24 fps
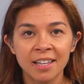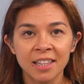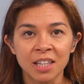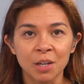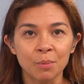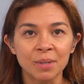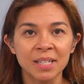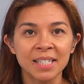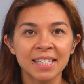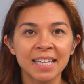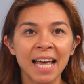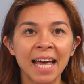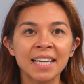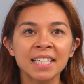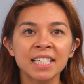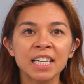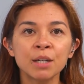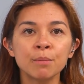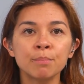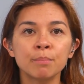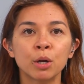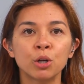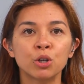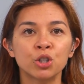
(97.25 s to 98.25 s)
that was set
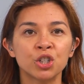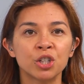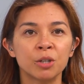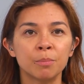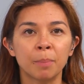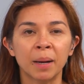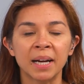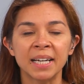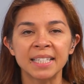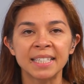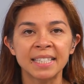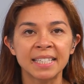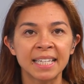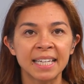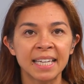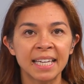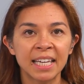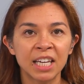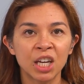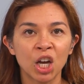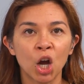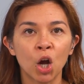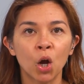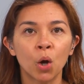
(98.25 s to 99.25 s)
in motion by
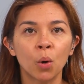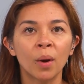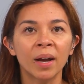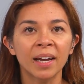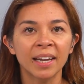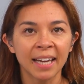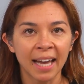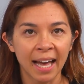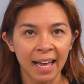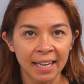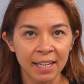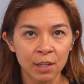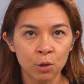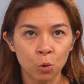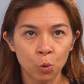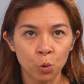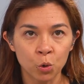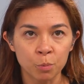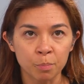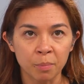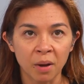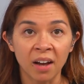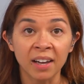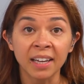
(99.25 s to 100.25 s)
CEO Kelly
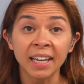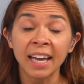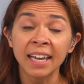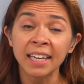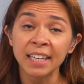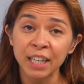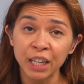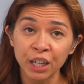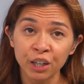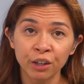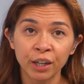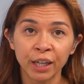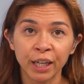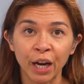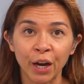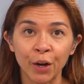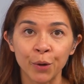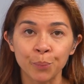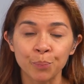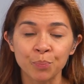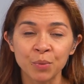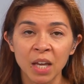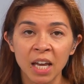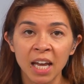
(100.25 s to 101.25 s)
Ortberg a year ago.